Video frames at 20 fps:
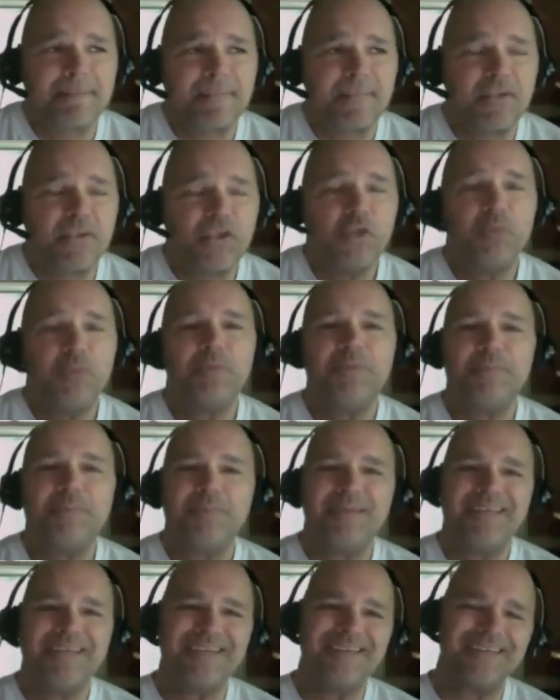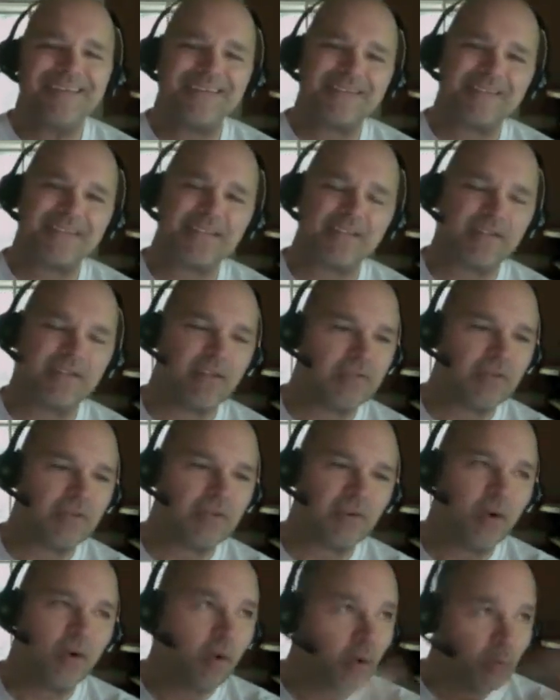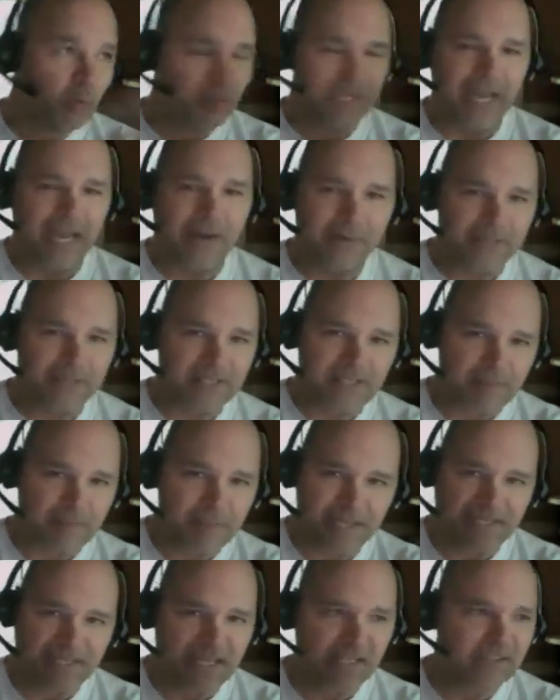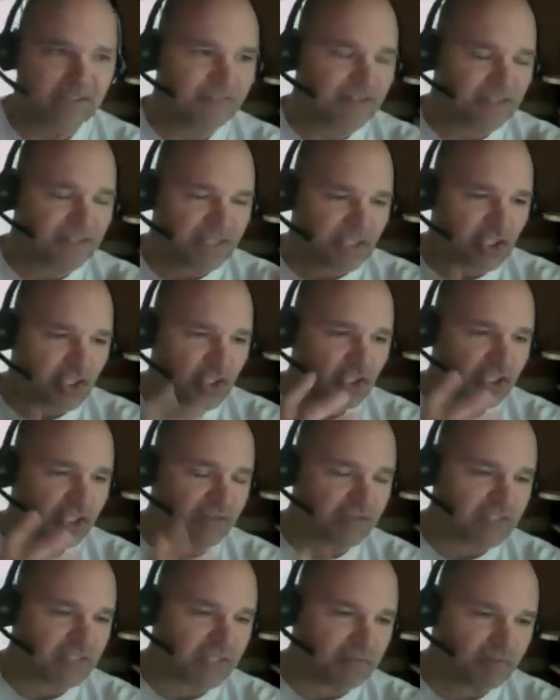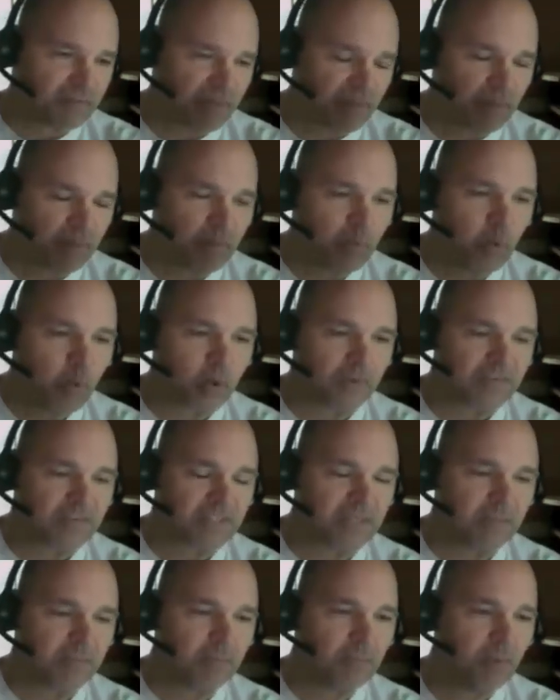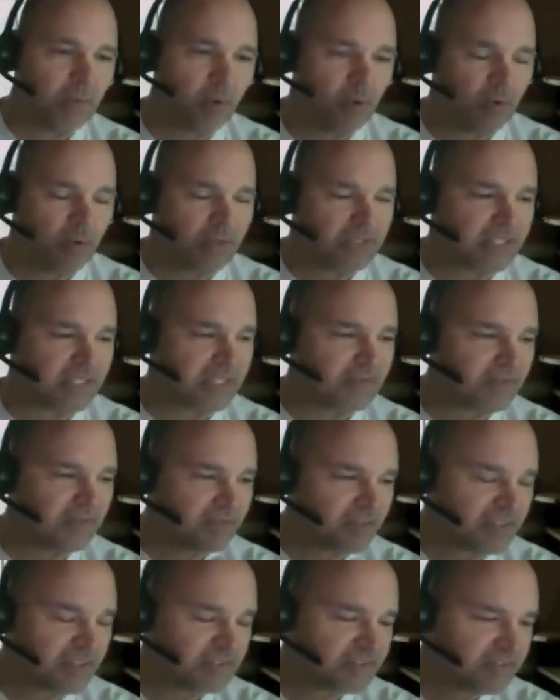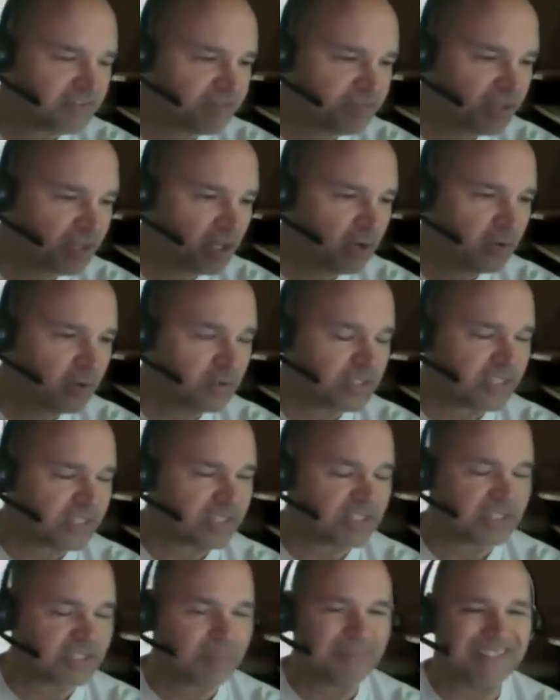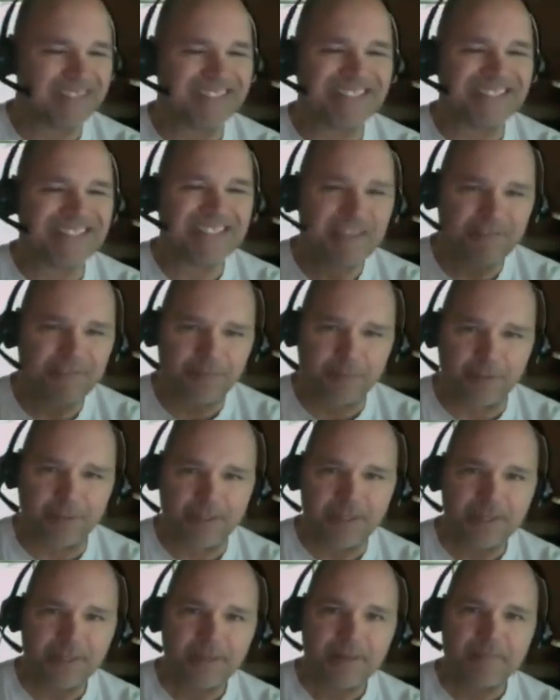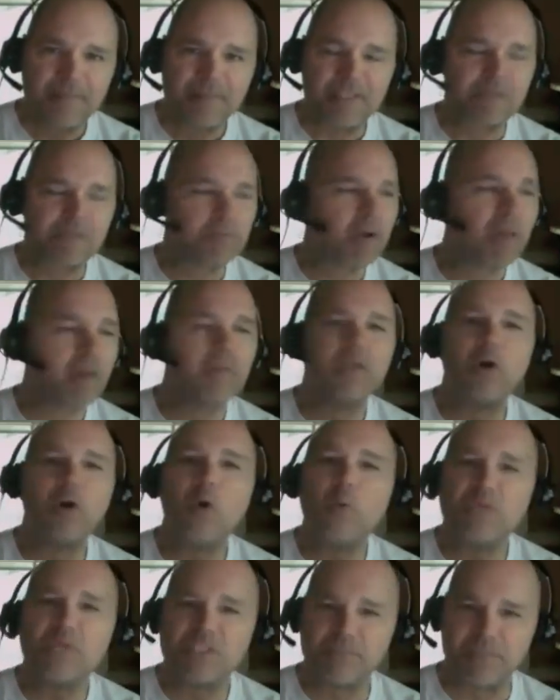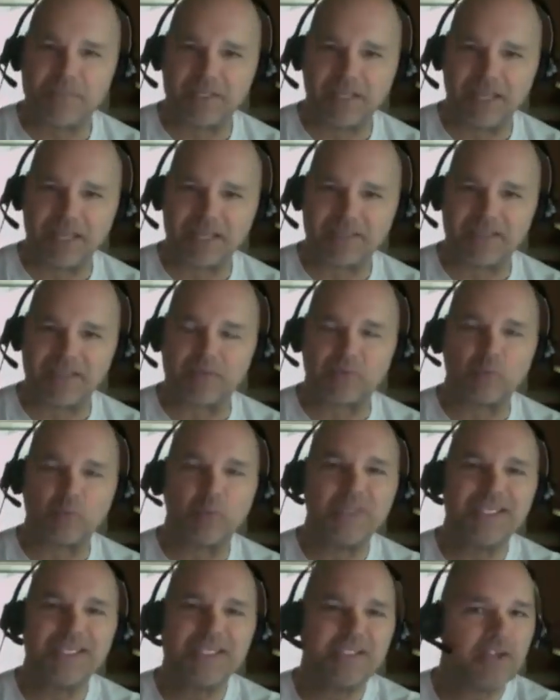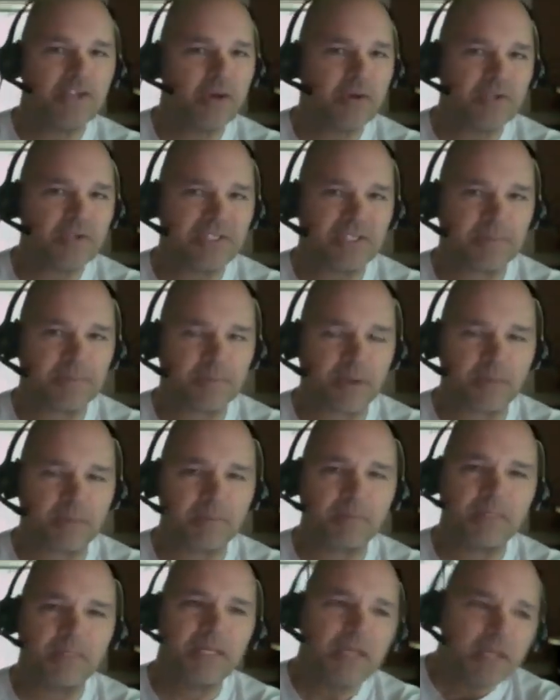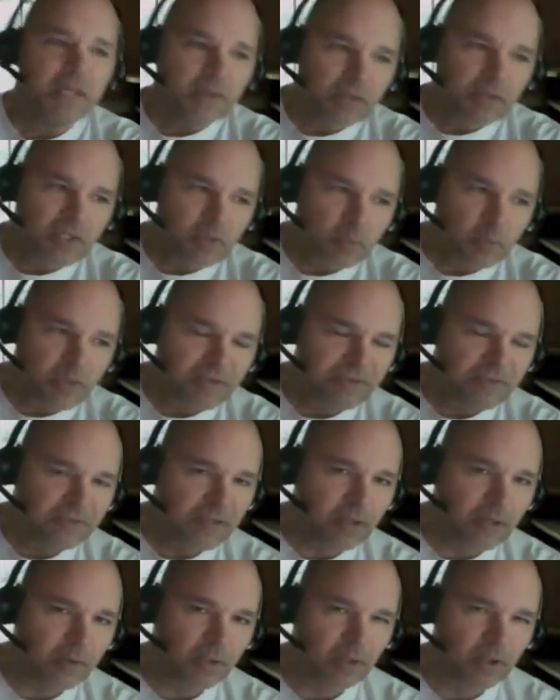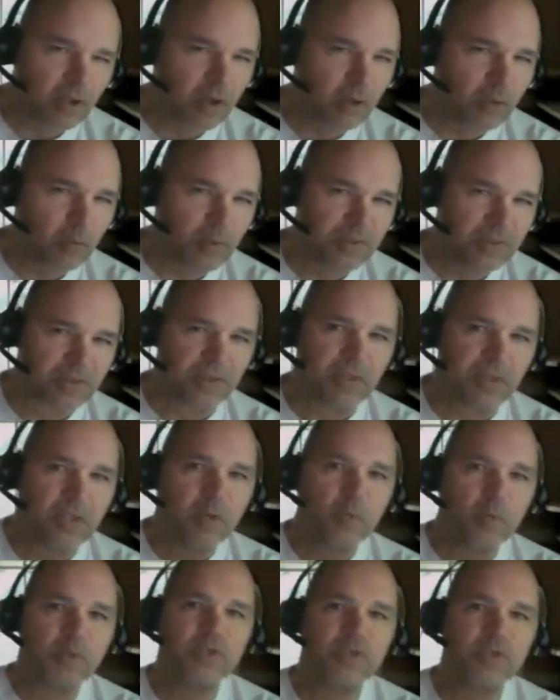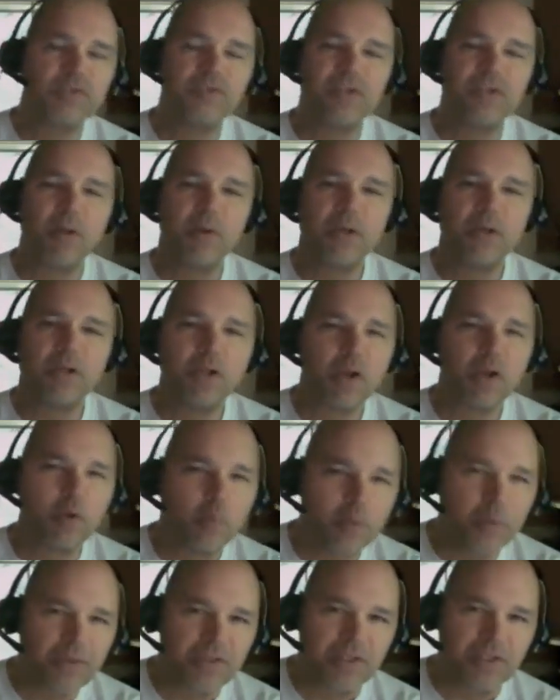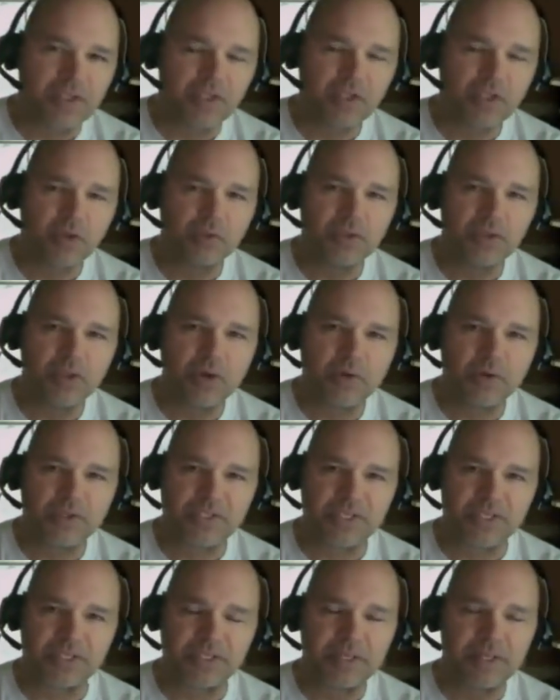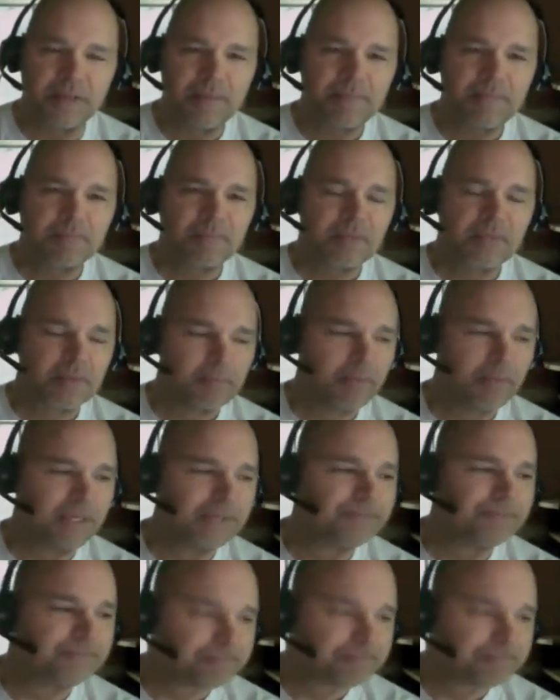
human beings the whole reality is a mandela effect that shifts that, that morphs that molds it, it flows into something different it's probably always been like that we didn't notice it probably because we flowed along with it when you're flowing along with it you don't notice it but